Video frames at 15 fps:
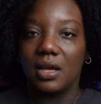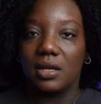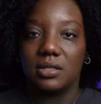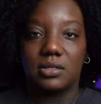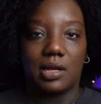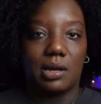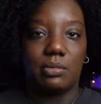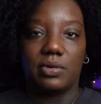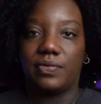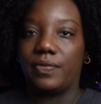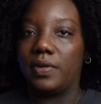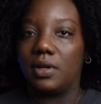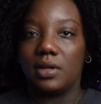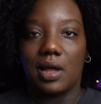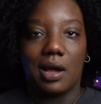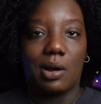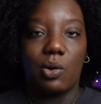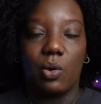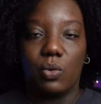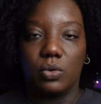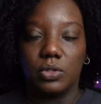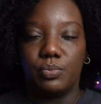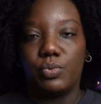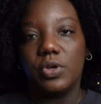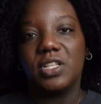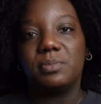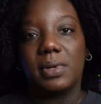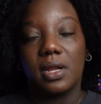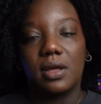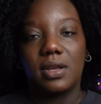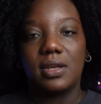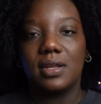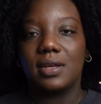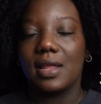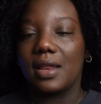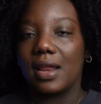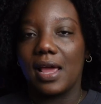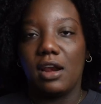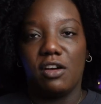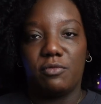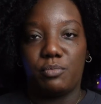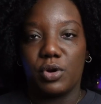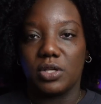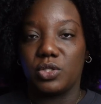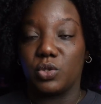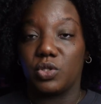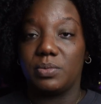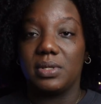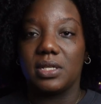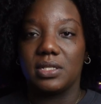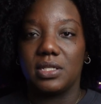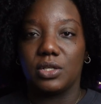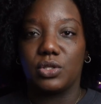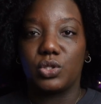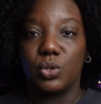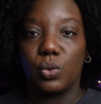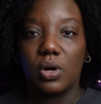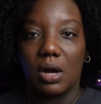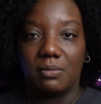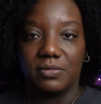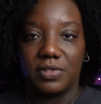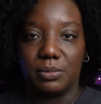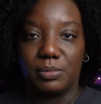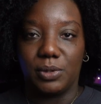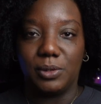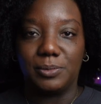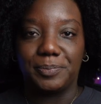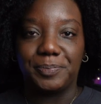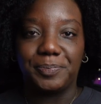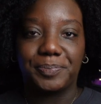So I would feel that cold breeze. But other than that, I love Prestos because they're so comfortable.